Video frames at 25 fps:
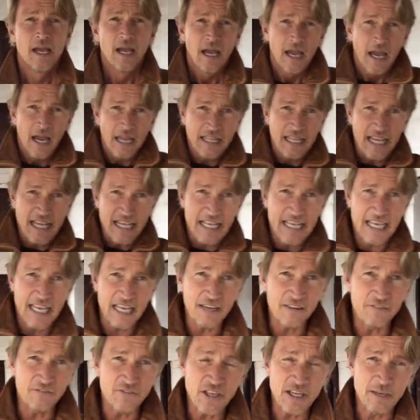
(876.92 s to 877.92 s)
And they
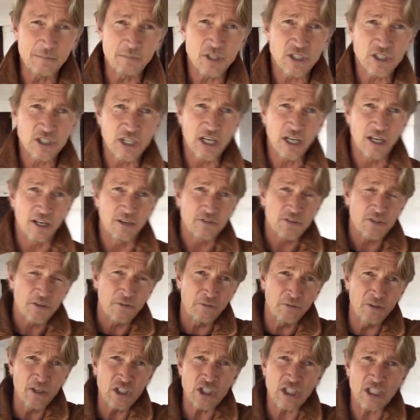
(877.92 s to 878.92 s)
give themselves
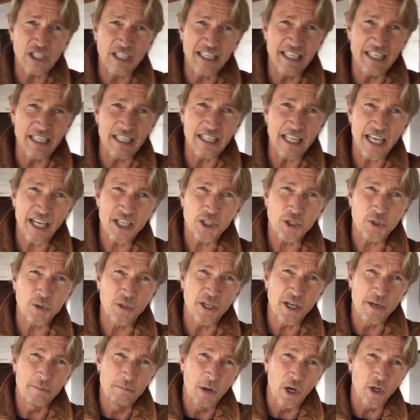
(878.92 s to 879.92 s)
physically, intellectually,
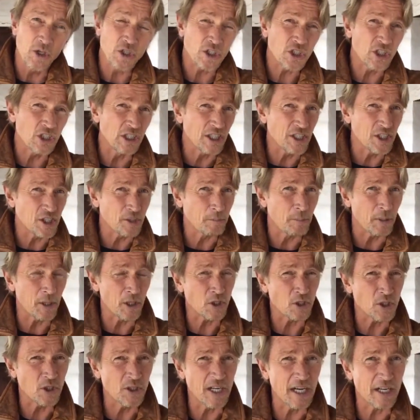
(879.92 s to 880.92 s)
emotionally,
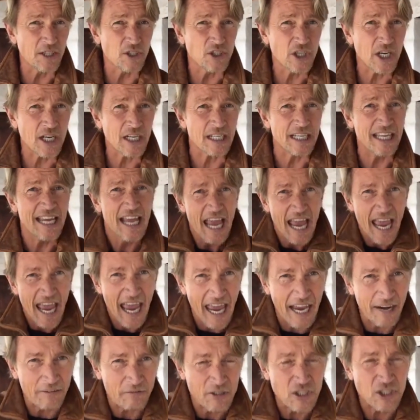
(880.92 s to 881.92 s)
spiritually, and energetically
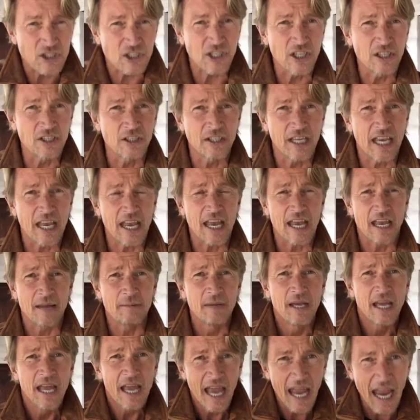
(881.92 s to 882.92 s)
every single game,
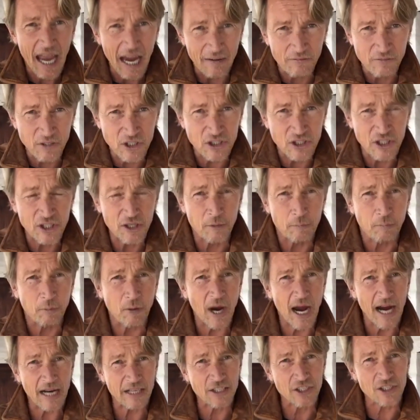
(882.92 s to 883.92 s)
every single
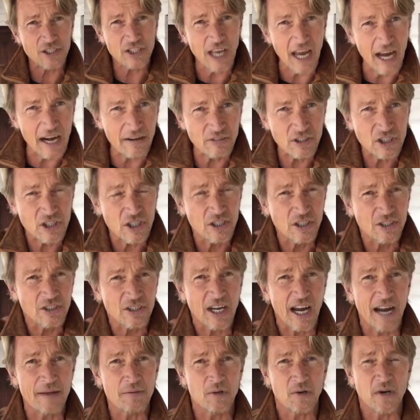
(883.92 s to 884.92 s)
practice, every single
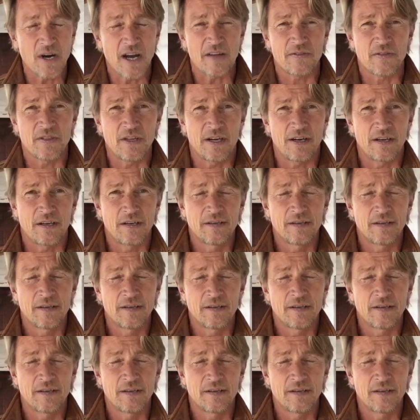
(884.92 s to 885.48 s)
time they're out there.